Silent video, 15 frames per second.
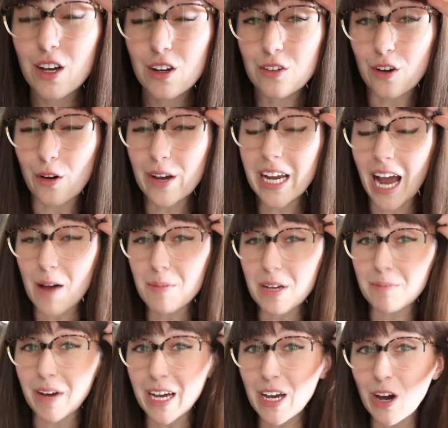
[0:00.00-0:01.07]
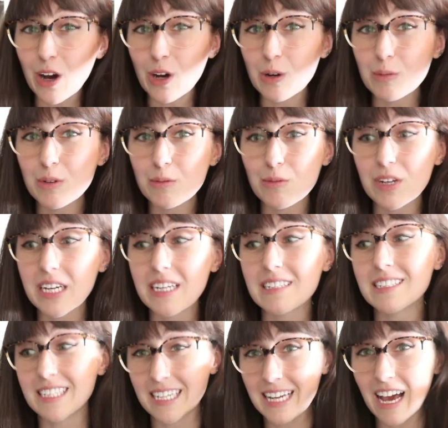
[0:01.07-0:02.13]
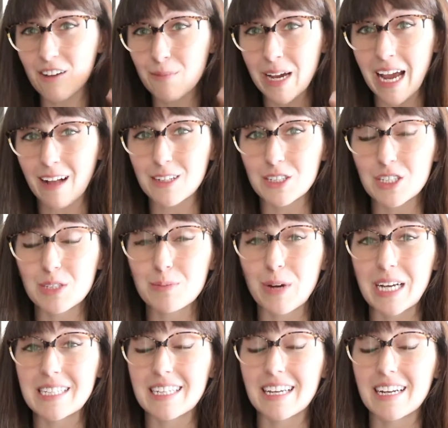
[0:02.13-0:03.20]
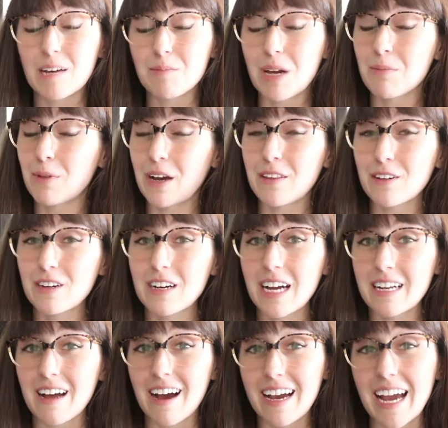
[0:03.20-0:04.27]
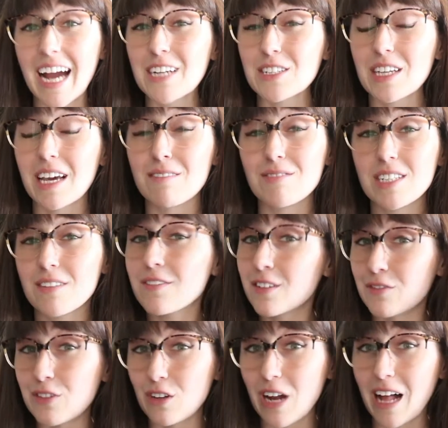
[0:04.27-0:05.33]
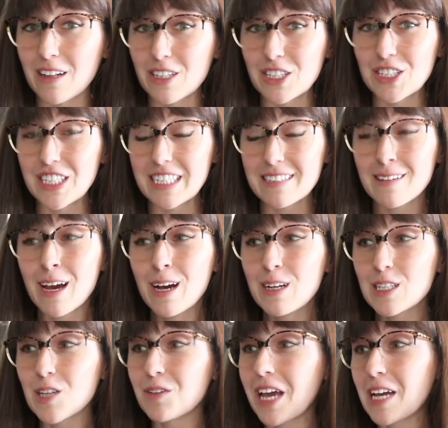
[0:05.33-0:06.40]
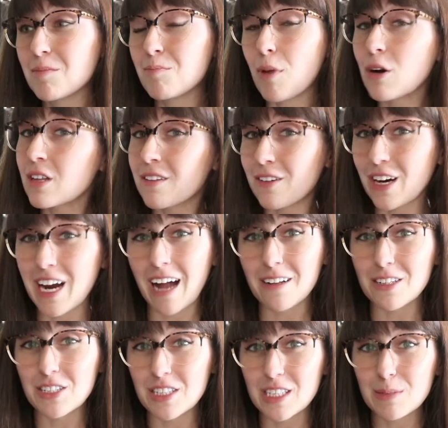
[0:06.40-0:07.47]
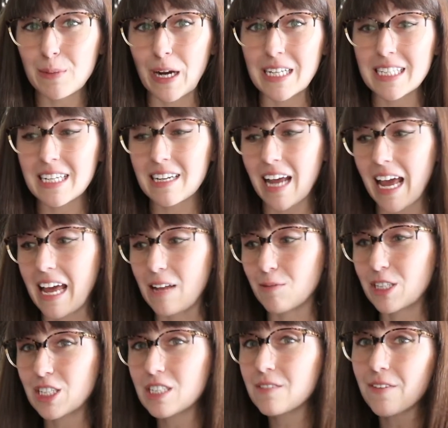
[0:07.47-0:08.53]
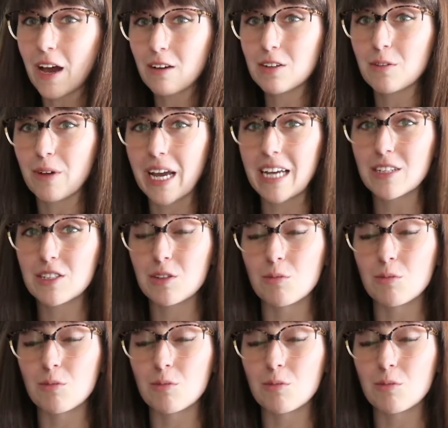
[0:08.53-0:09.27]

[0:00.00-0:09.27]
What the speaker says: Growing up in my home, we did have my allergens present, and my brother and I actually have different food allergies, so we had both of our allergens present, and we just found a way to